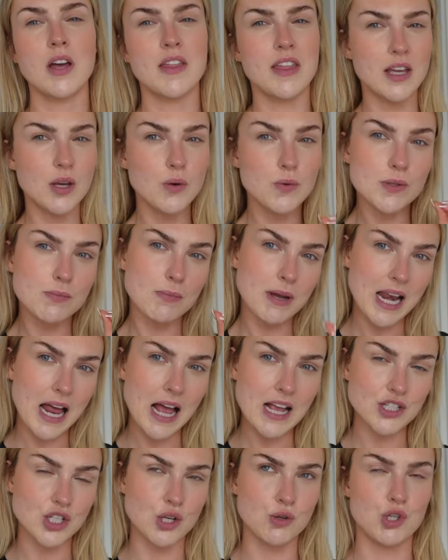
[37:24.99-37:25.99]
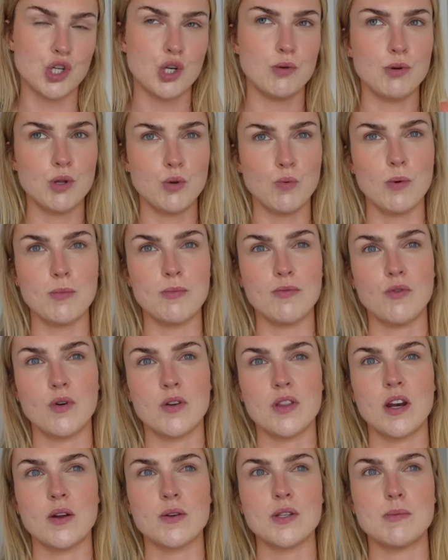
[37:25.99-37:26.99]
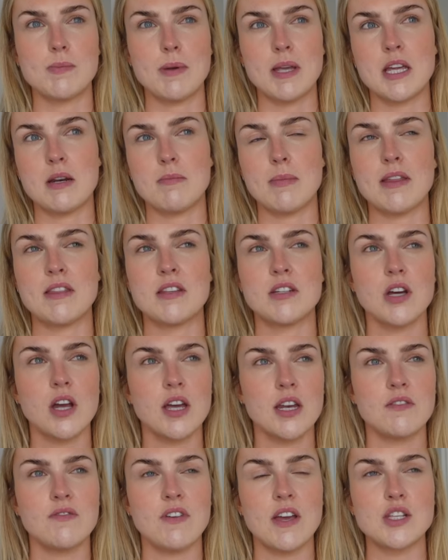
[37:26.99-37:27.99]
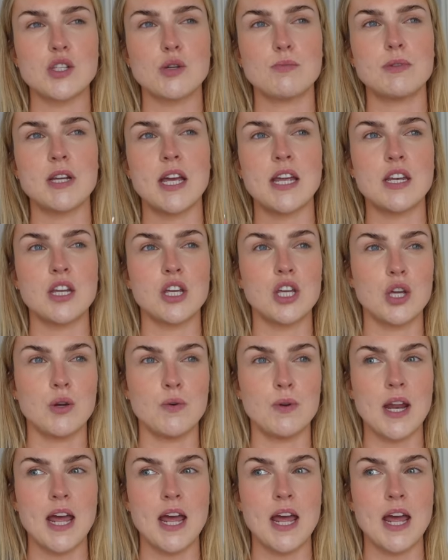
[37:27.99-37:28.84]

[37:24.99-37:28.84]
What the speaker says: I think it was my last YouTuber, the one before, that I was speaking about the dieting phase update in a Q&A,